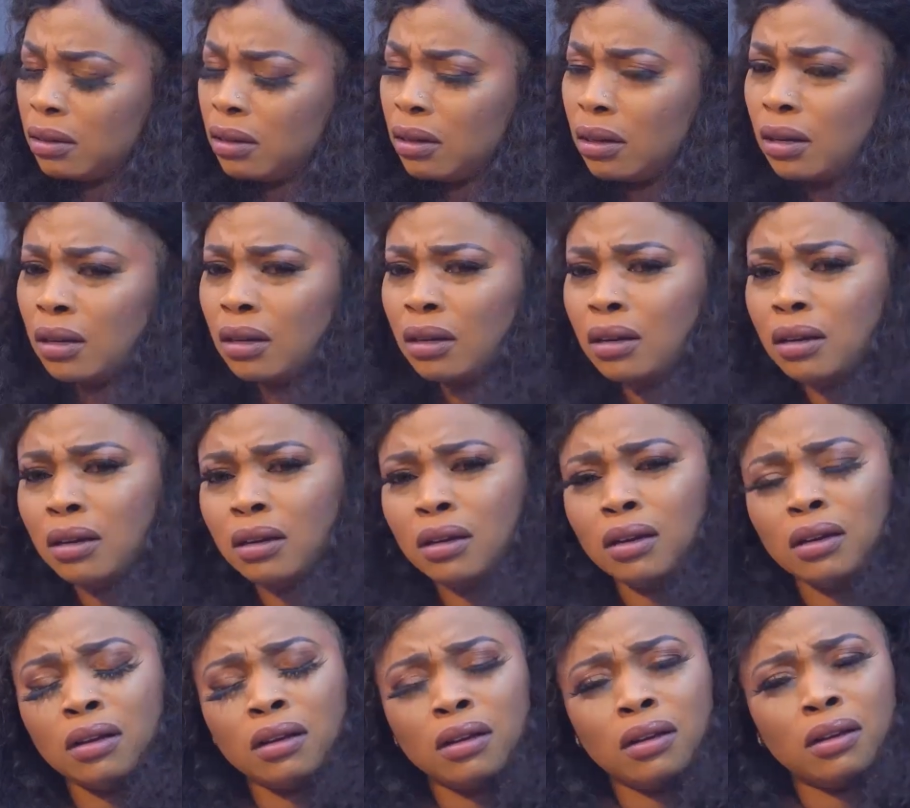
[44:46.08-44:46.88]

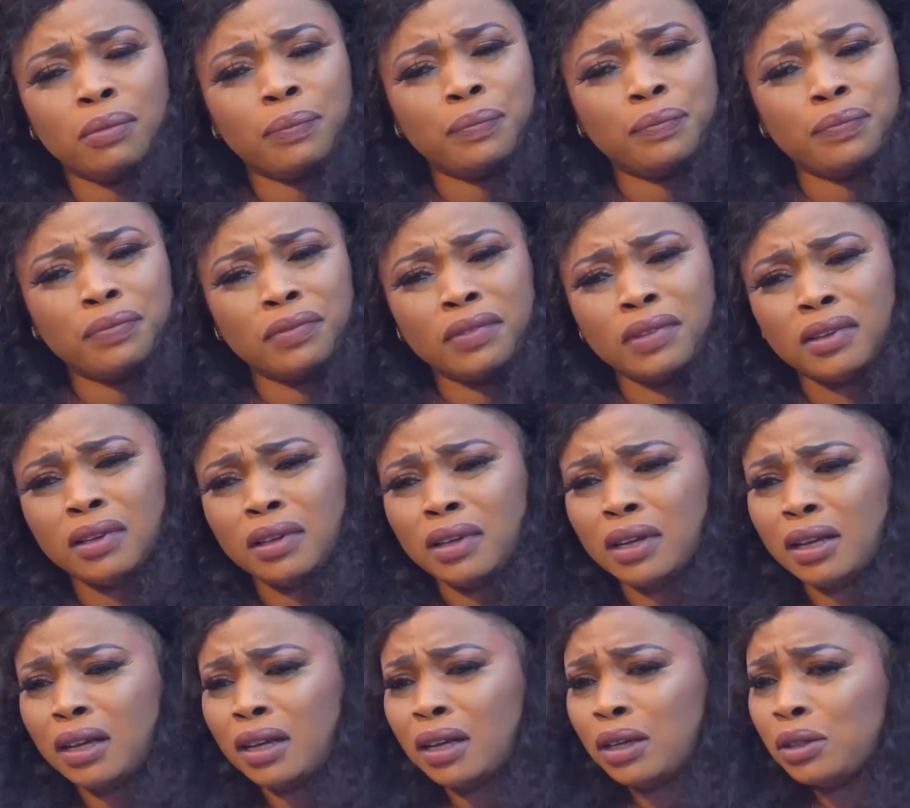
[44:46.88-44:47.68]

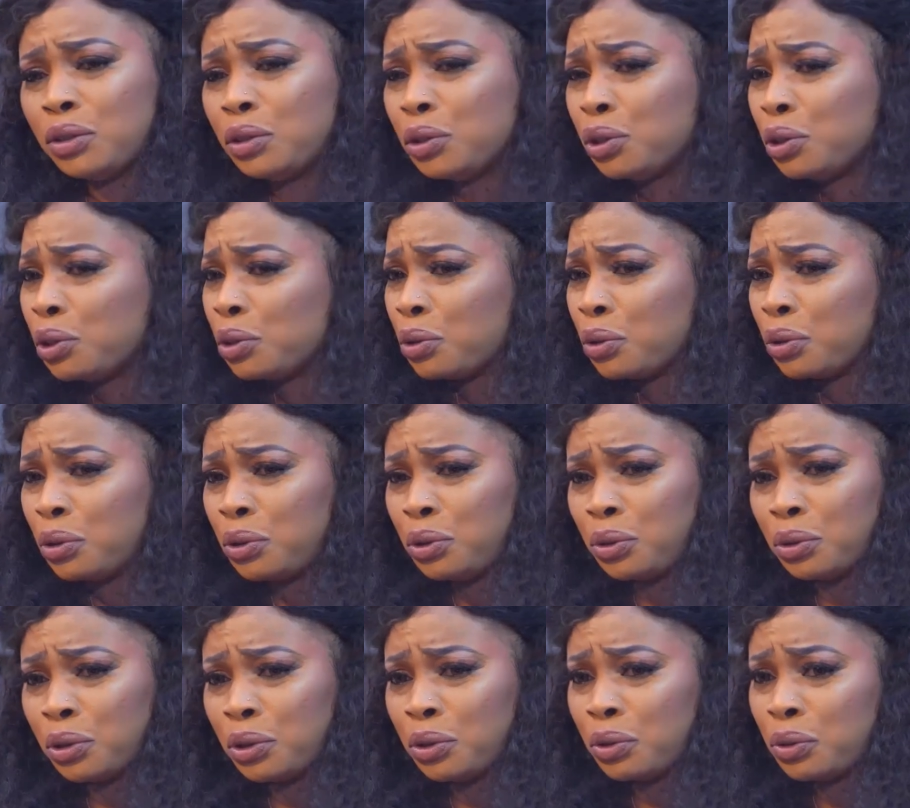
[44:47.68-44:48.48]
Are you
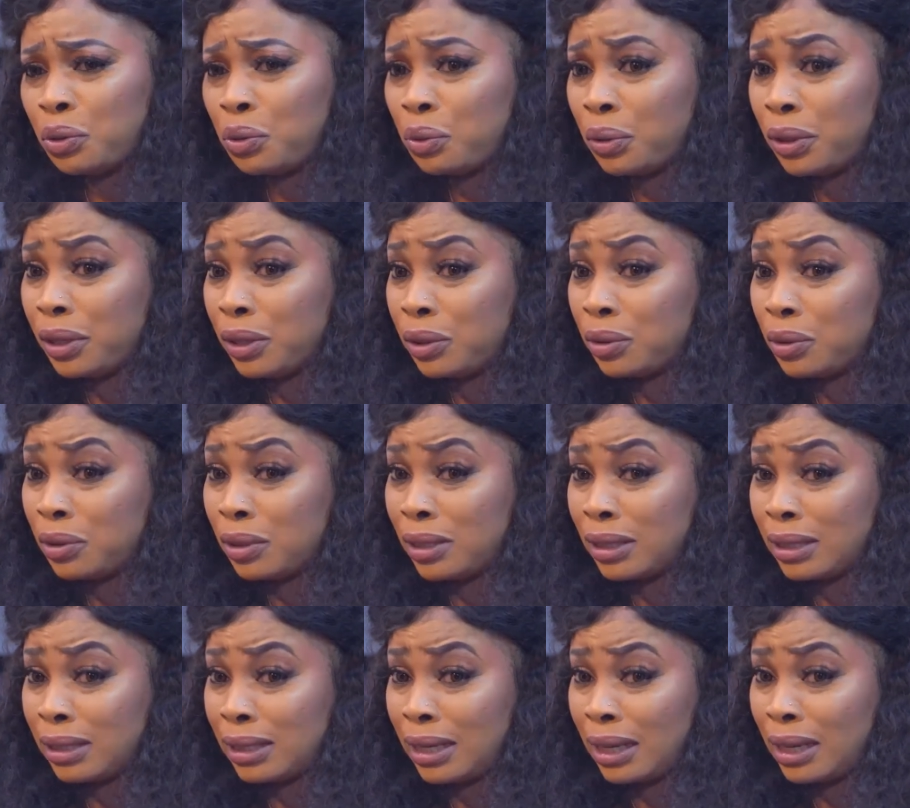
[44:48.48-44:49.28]
sure you're not going to
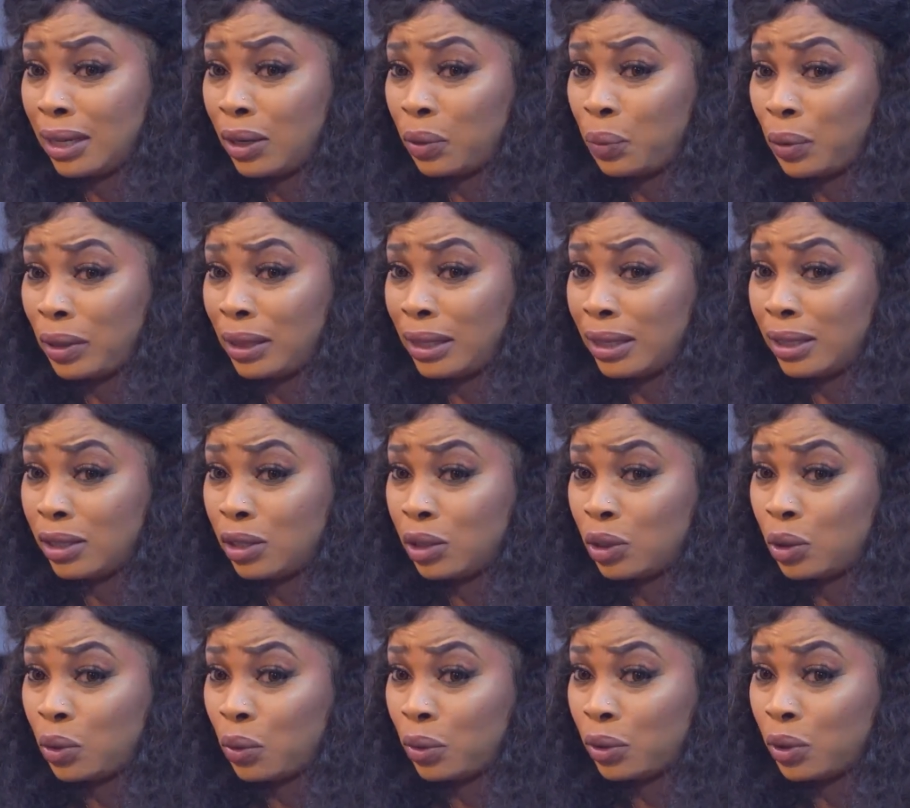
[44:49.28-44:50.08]
sink with
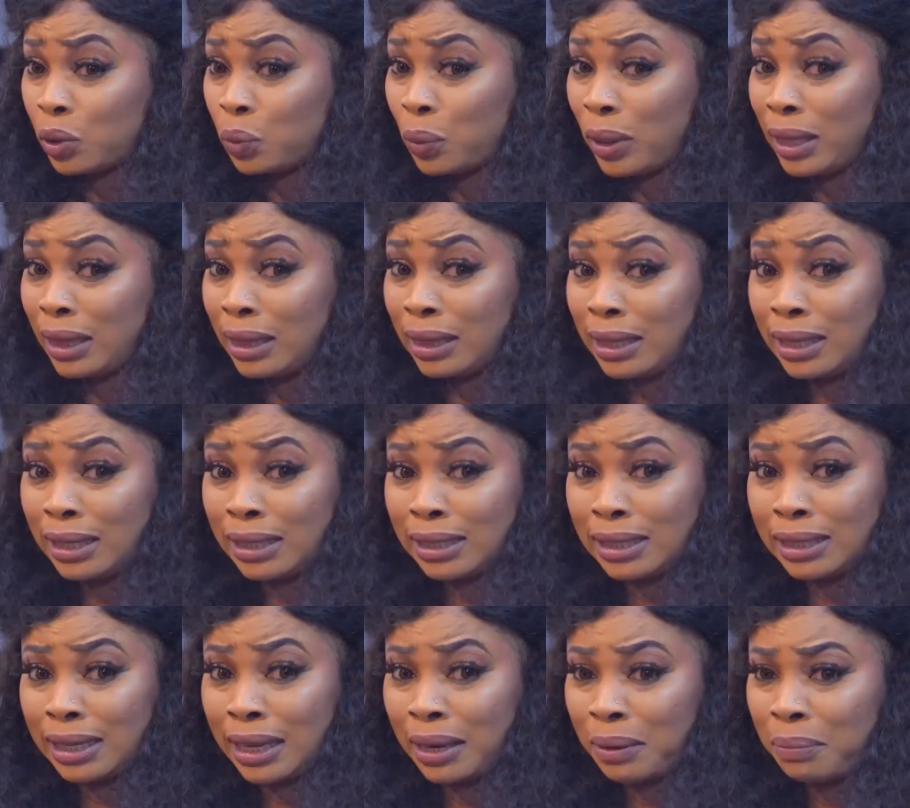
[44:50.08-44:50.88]
this stunt when
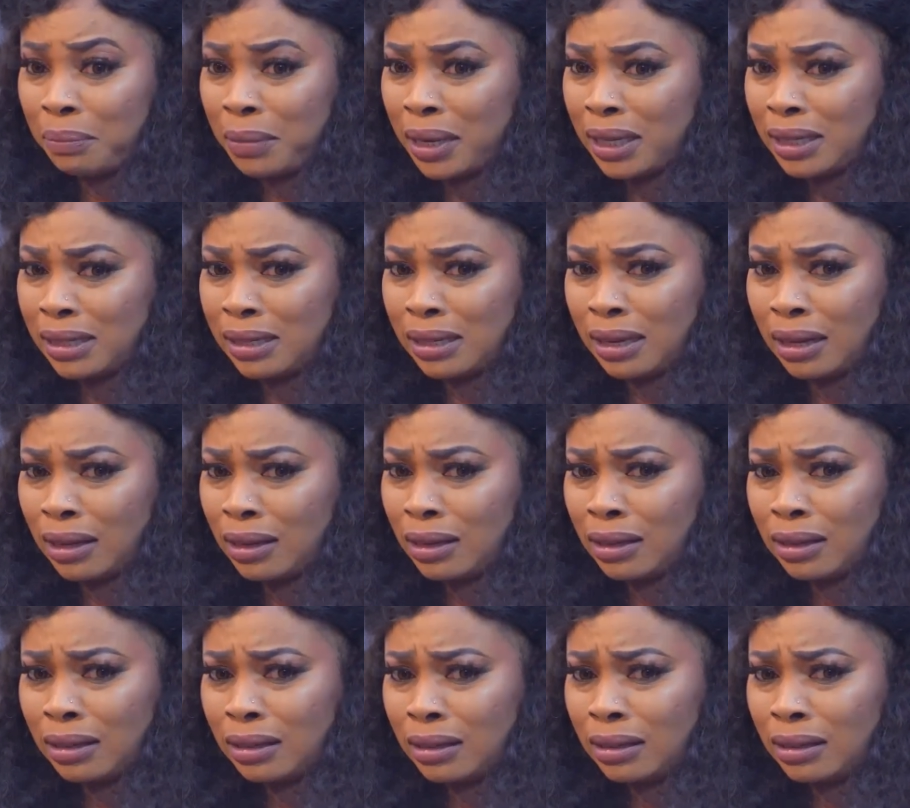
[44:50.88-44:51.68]
things get messier?